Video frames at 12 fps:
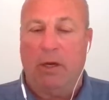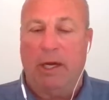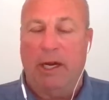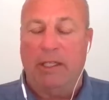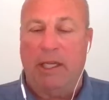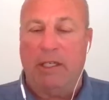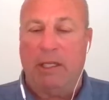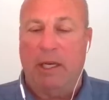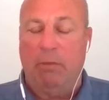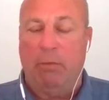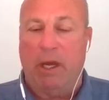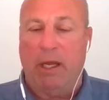organization
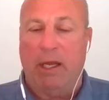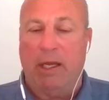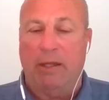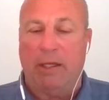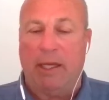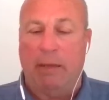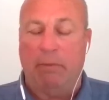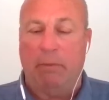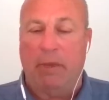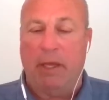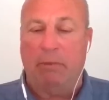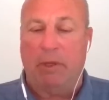and bringing in the type
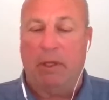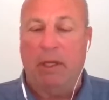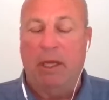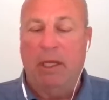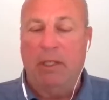of people.